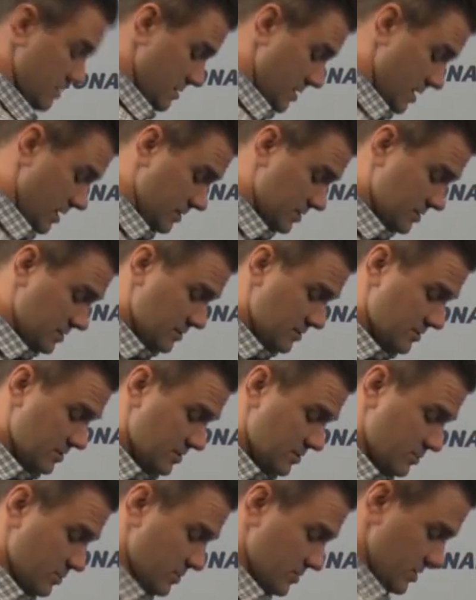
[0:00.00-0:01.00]
Next, in
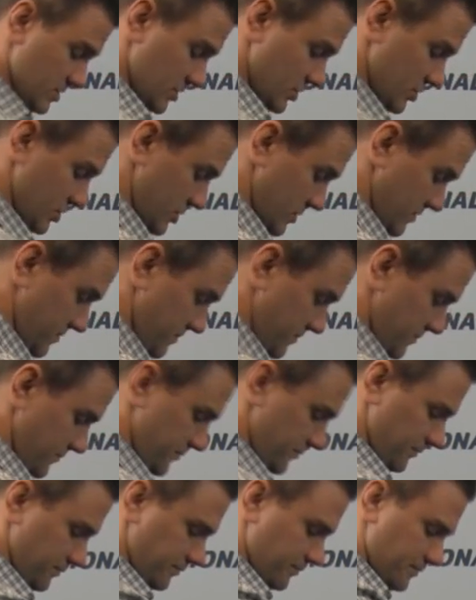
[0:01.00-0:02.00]
this position,
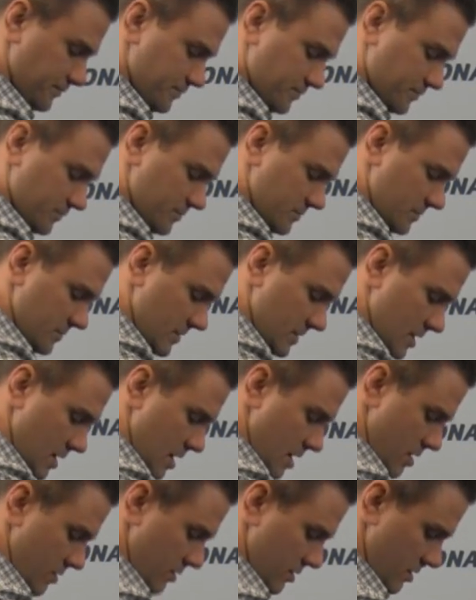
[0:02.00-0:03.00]

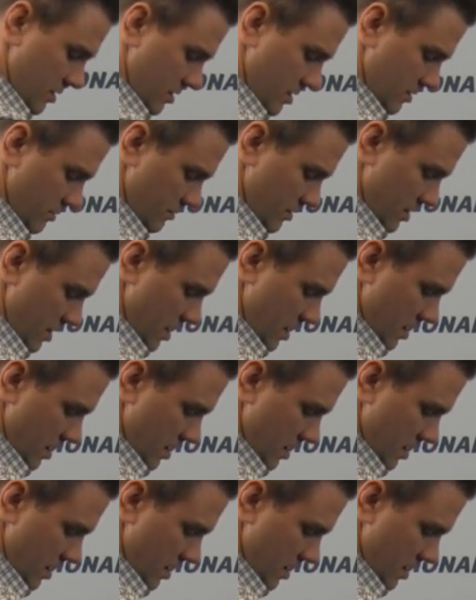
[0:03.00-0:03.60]
now I kind of